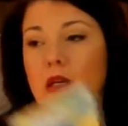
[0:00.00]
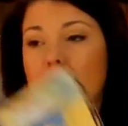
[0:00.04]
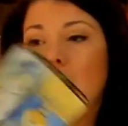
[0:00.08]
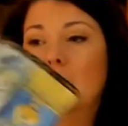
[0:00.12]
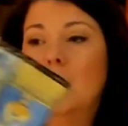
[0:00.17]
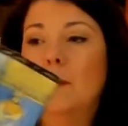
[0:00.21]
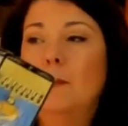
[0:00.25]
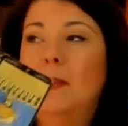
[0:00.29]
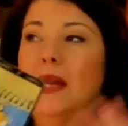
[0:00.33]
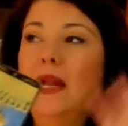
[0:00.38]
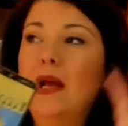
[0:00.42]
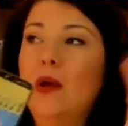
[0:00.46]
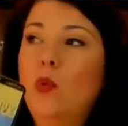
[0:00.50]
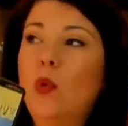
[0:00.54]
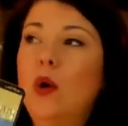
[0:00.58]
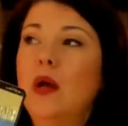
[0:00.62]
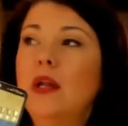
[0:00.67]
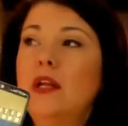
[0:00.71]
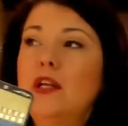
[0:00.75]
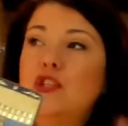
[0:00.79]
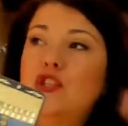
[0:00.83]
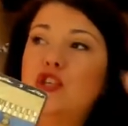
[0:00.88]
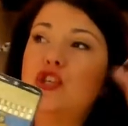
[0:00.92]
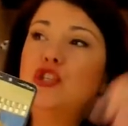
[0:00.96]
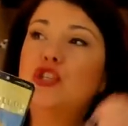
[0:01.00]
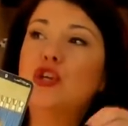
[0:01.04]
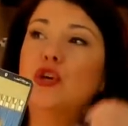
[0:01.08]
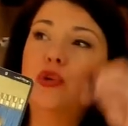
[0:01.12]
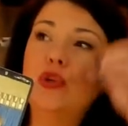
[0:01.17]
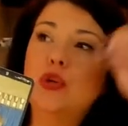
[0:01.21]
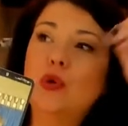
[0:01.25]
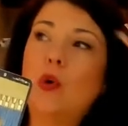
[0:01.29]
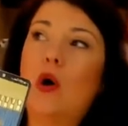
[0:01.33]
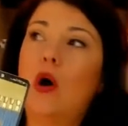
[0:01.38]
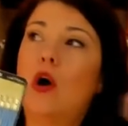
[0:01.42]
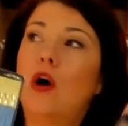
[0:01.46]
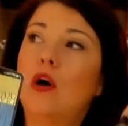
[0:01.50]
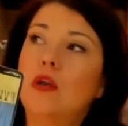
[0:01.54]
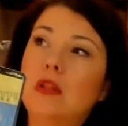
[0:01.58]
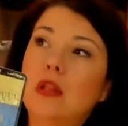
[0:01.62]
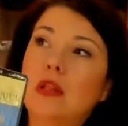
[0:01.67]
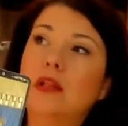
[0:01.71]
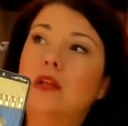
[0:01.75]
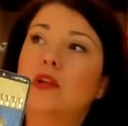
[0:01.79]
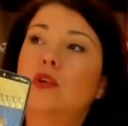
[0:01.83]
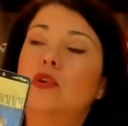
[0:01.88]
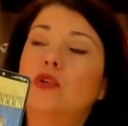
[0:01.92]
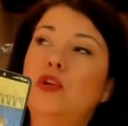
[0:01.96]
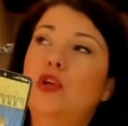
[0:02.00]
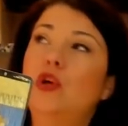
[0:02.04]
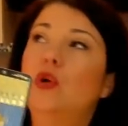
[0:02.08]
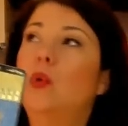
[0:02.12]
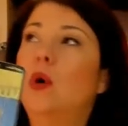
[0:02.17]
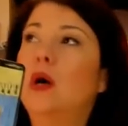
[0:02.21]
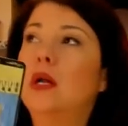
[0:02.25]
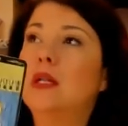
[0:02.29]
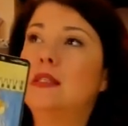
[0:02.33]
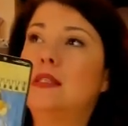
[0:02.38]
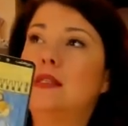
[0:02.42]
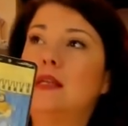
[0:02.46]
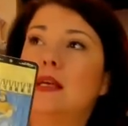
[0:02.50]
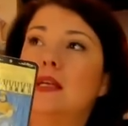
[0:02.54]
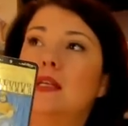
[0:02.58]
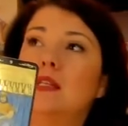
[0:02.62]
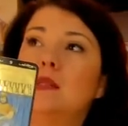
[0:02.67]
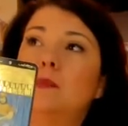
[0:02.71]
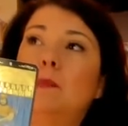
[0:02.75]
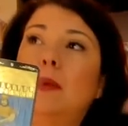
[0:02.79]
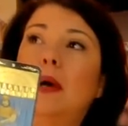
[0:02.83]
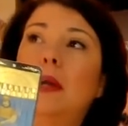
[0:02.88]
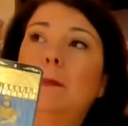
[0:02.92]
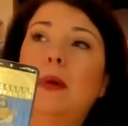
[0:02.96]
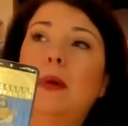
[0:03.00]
But I wanted to show you all the little nuances. But